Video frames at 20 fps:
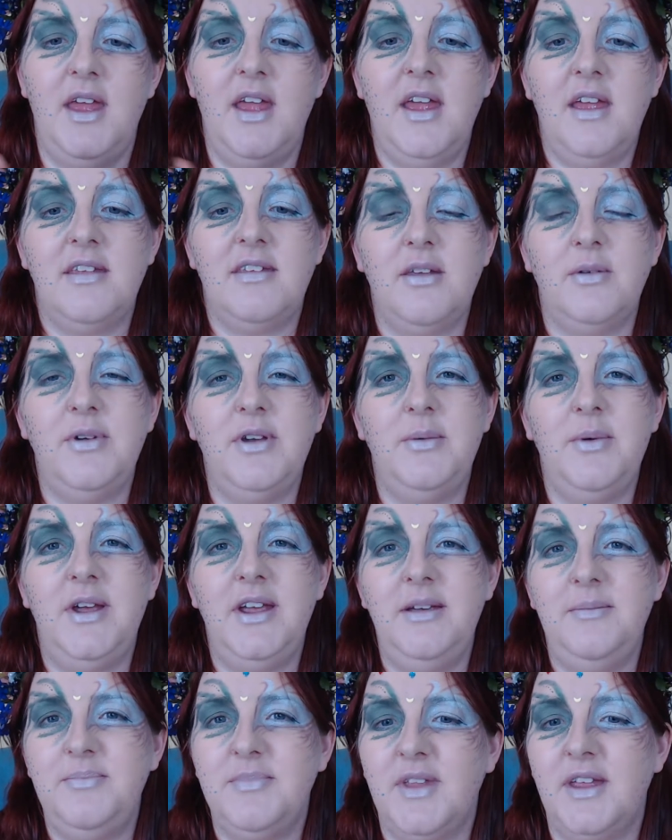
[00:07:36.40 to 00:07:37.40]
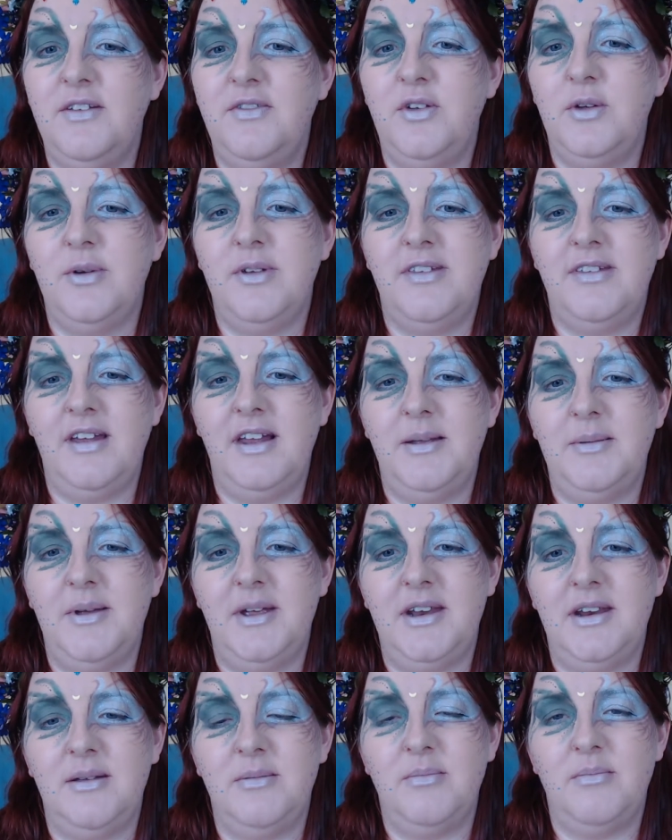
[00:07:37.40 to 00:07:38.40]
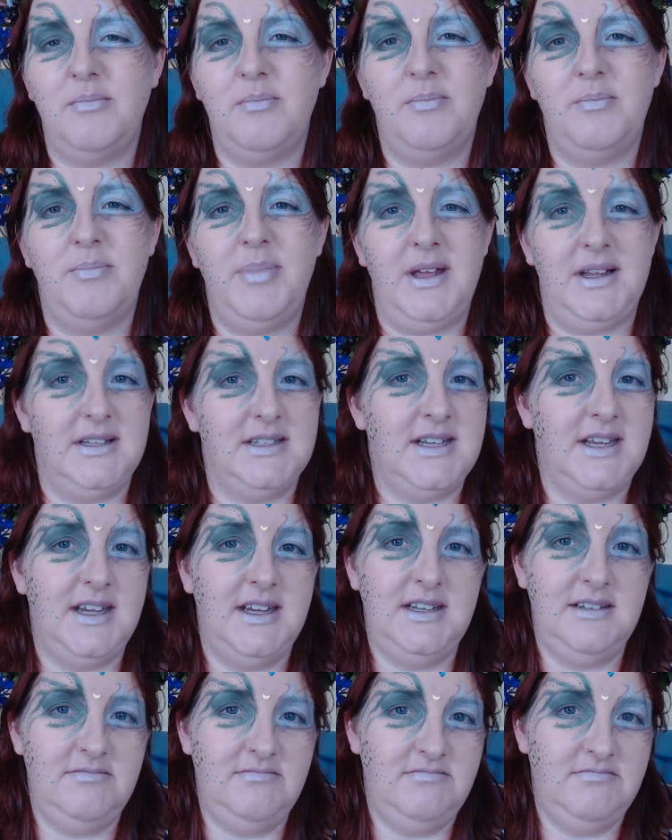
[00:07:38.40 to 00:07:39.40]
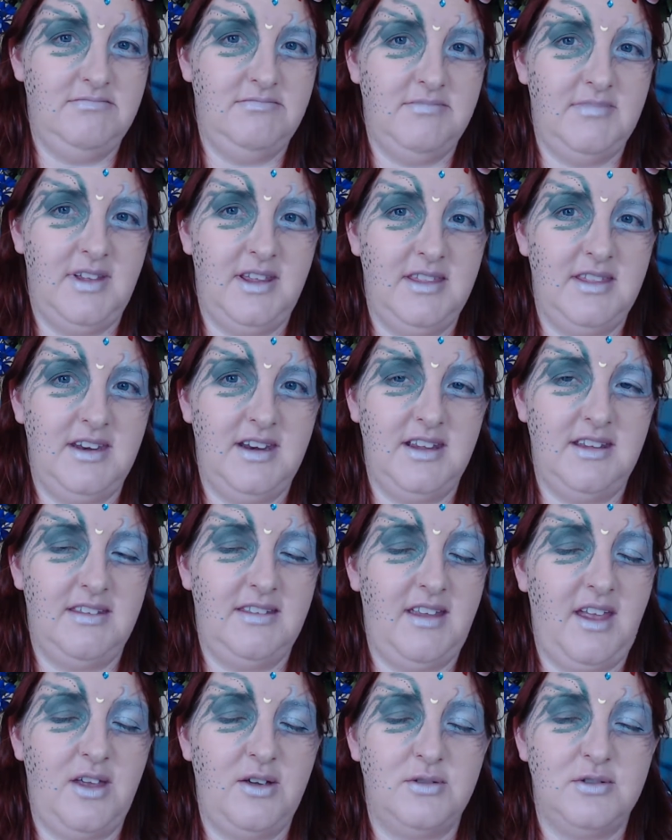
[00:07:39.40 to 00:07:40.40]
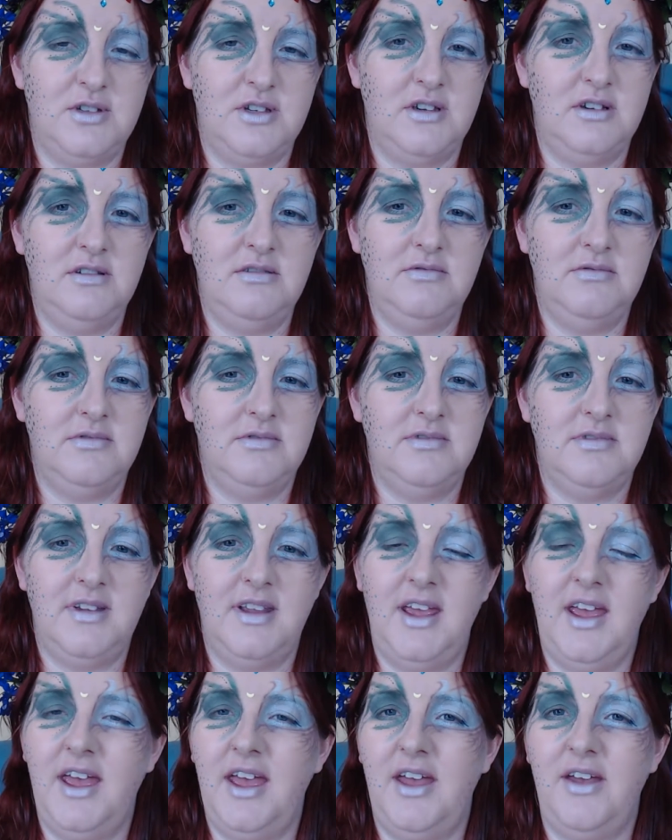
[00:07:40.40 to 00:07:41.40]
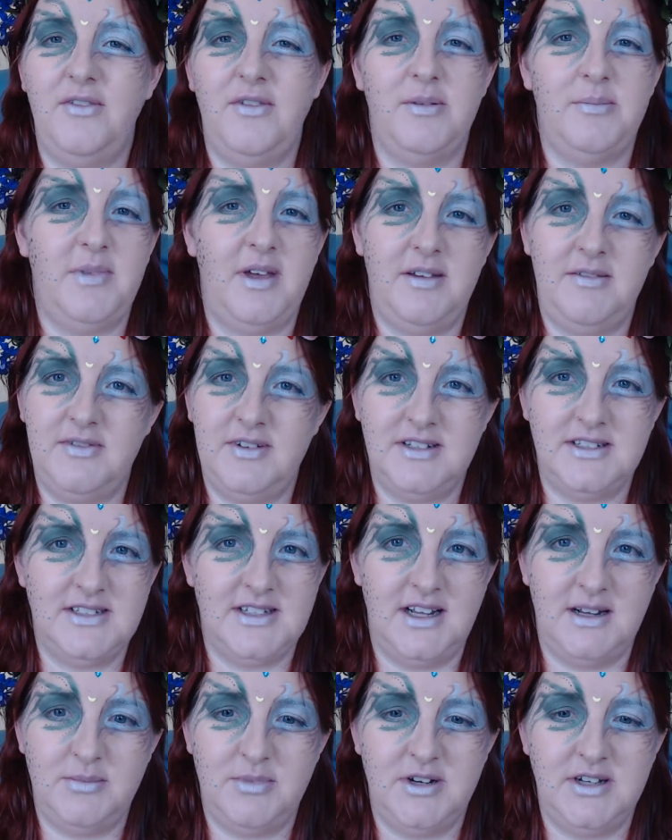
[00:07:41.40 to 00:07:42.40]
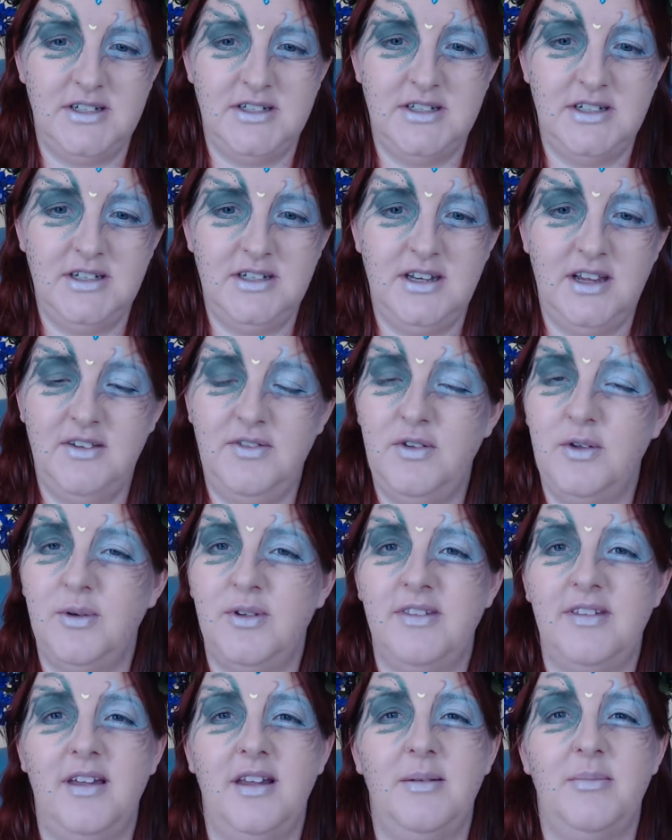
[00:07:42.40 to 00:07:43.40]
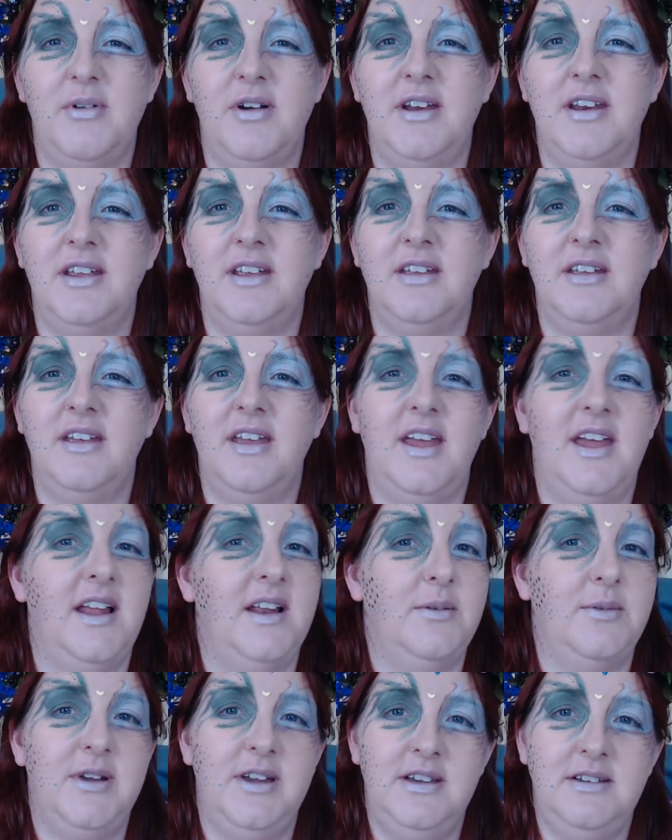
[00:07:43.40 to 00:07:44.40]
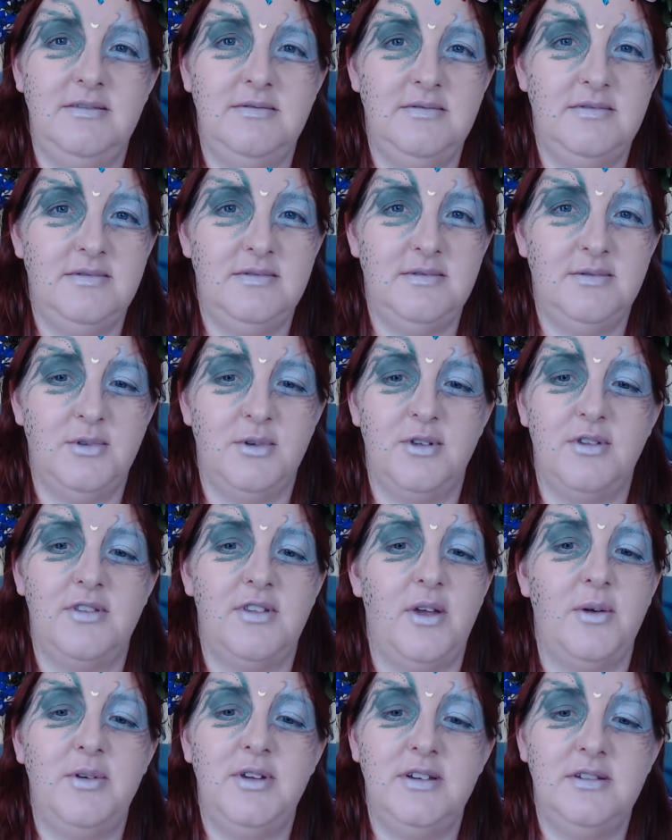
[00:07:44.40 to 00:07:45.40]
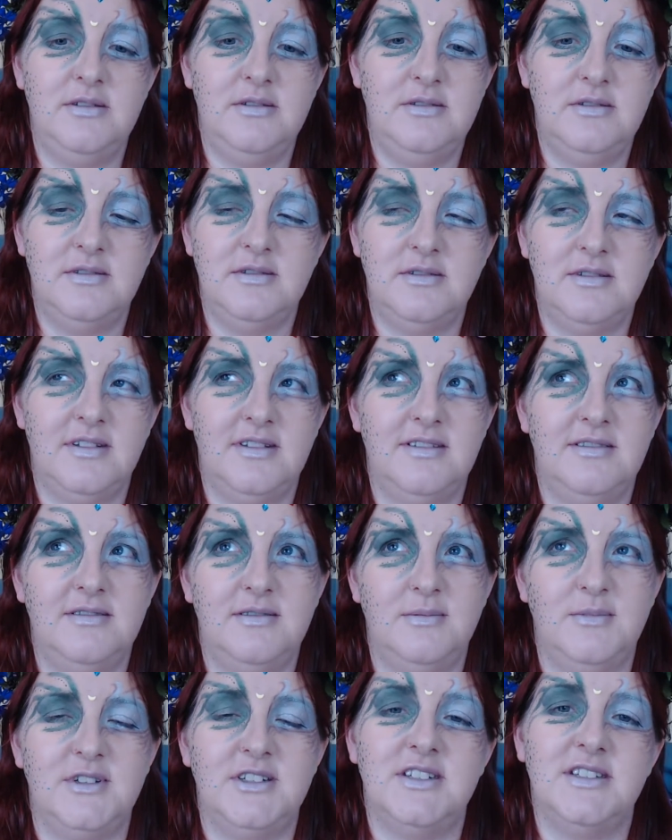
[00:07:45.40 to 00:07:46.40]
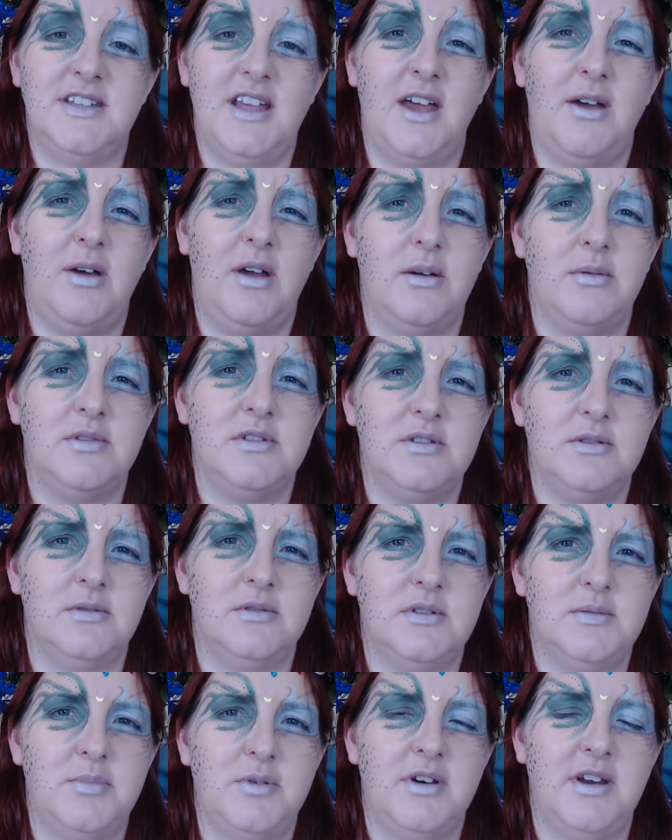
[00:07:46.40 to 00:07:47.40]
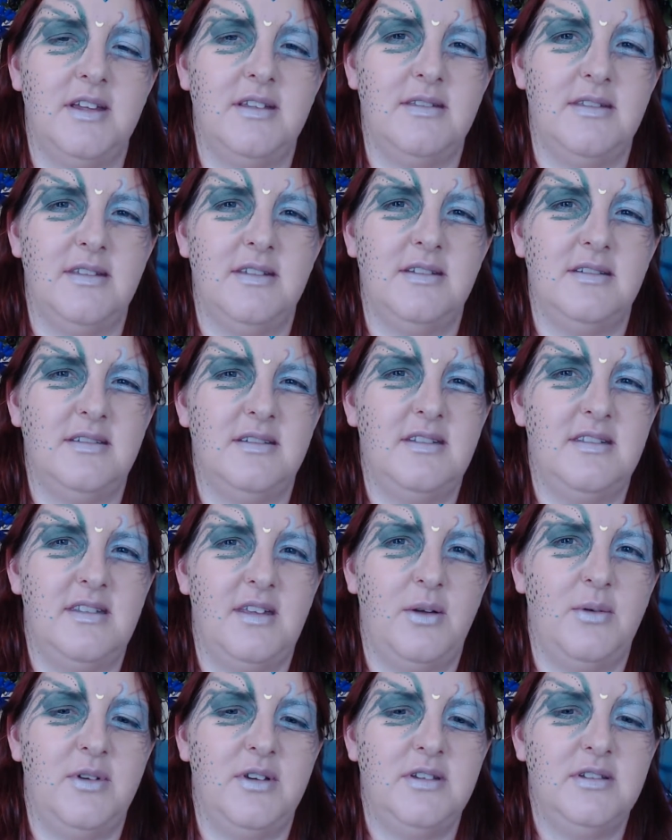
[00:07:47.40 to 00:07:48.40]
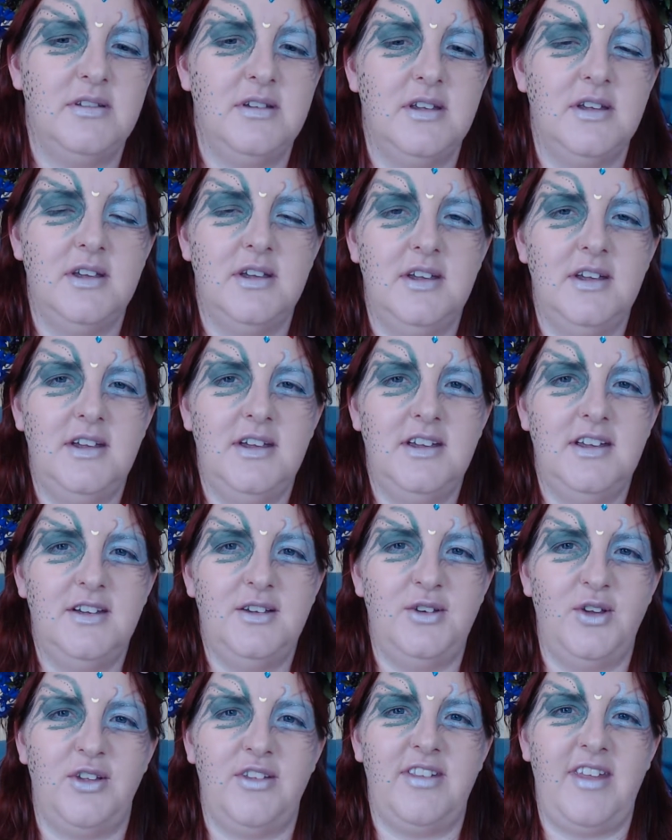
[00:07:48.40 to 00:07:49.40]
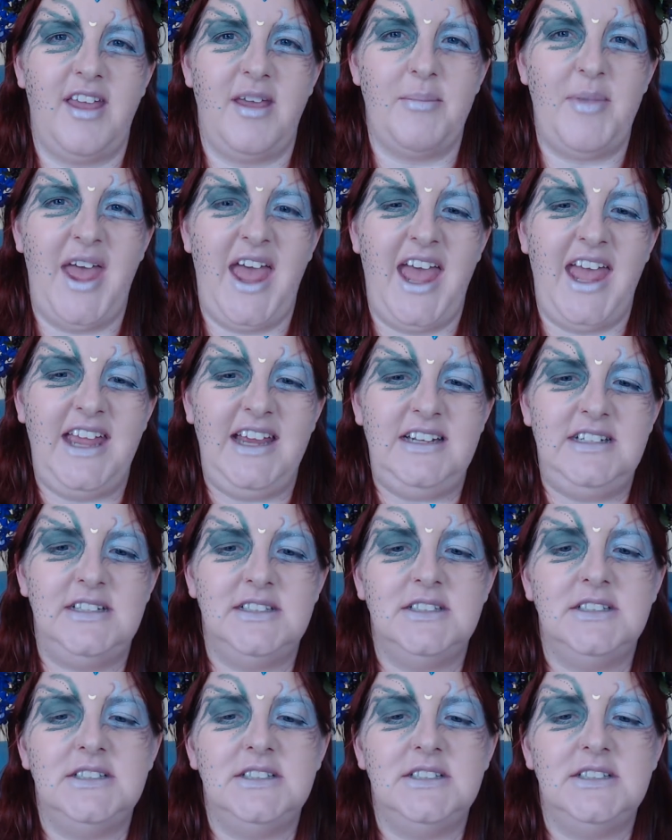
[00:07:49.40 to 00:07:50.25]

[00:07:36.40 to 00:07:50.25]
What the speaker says: So anyway, if you are celebrating Beltane in the next day or two, have a marvellous celebration. If you are celebrating Halloween or Samhain, which is how I was taught to pronounce it, Samhain, not Samhain,